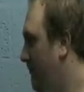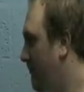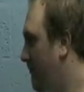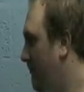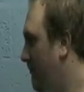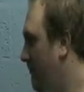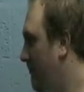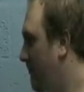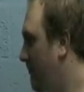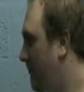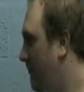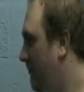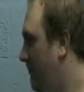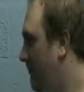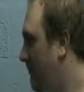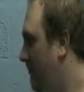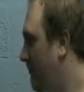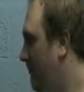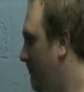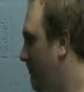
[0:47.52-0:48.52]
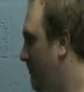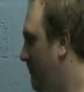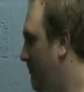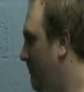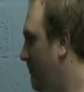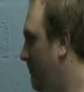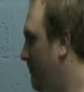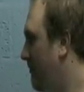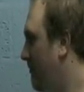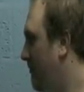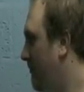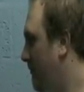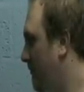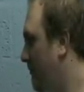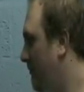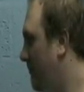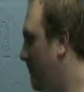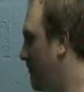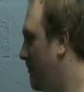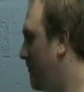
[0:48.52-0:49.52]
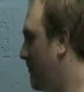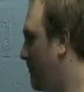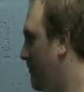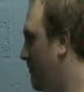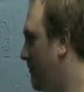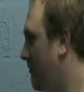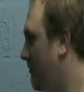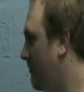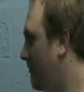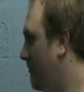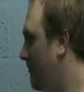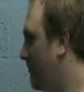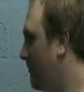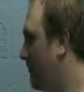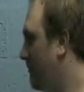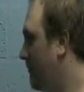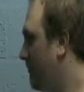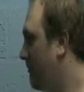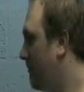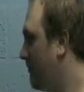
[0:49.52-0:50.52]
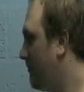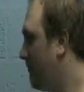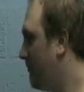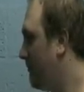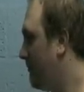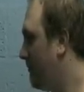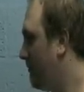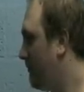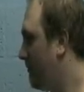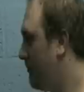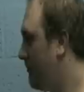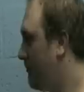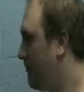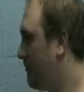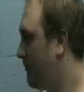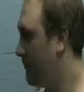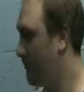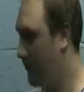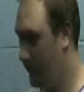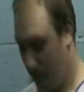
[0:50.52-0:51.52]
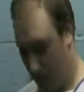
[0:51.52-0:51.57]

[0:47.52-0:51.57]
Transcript: (silent)